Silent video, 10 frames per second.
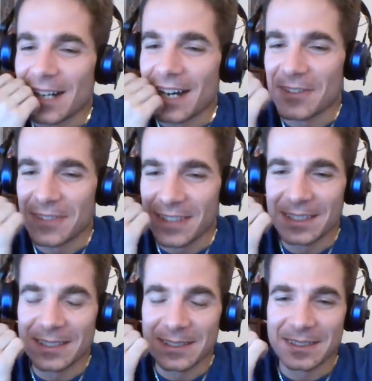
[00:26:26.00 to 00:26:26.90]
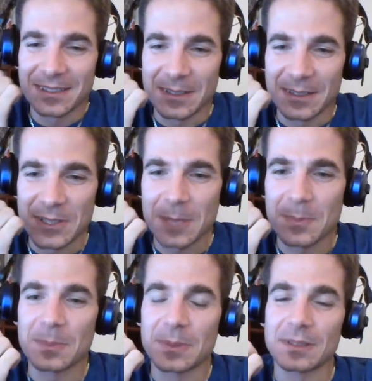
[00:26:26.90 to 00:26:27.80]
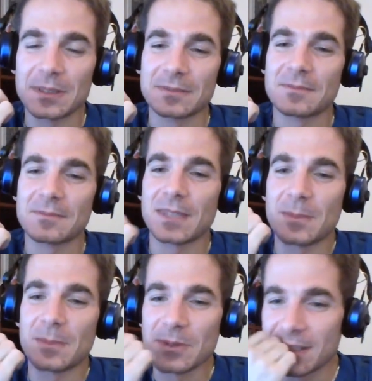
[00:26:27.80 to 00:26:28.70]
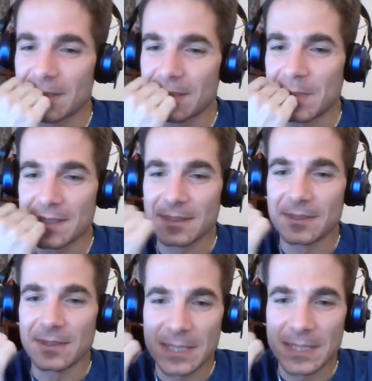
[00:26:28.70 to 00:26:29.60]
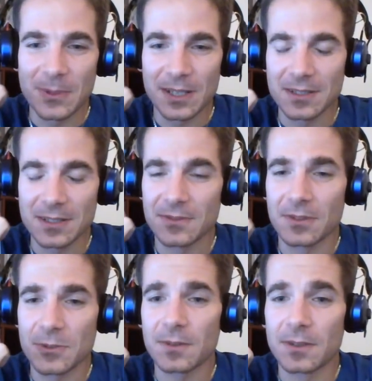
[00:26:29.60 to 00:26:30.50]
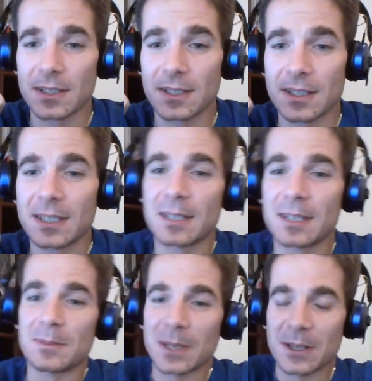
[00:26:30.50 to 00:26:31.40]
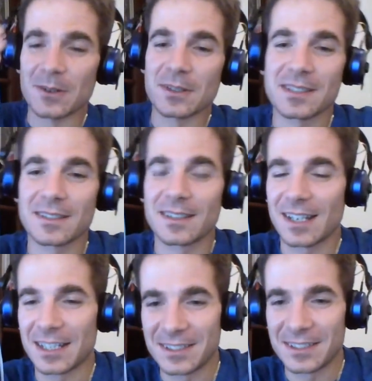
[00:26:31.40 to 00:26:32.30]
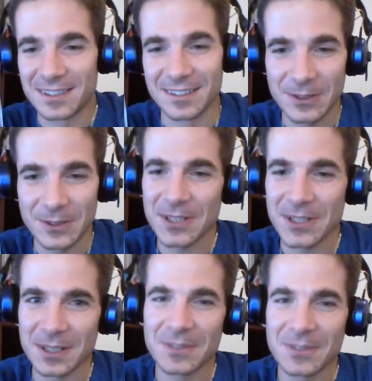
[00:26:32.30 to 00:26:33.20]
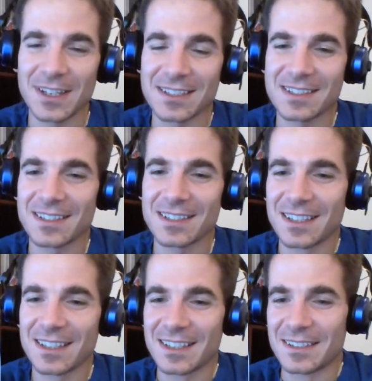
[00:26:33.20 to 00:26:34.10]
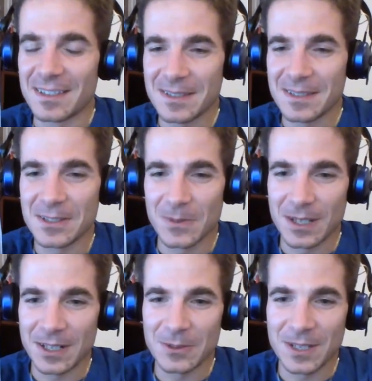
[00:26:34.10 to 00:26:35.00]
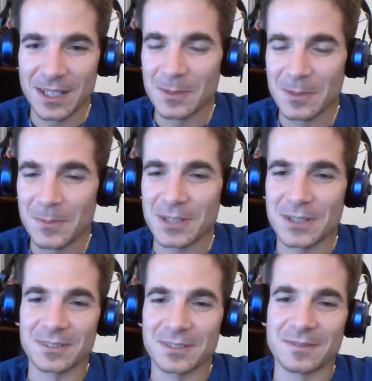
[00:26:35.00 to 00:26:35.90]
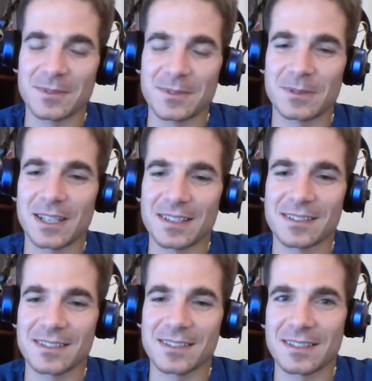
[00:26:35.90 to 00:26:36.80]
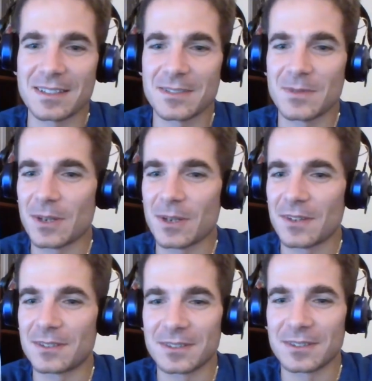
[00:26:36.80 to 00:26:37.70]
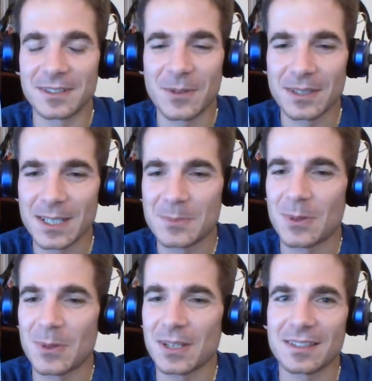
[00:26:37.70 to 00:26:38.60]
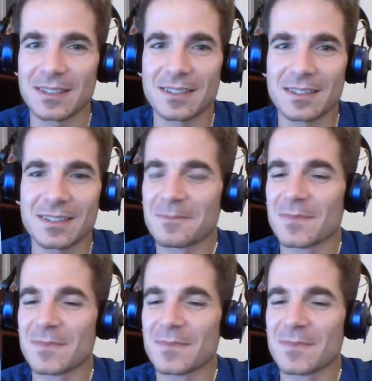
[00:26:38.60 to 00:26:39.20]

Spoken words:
I think the Czech people, they mostly miss the experience for traveling, because at the international events, this is where you get the passion to dance. This is where we have the great experience,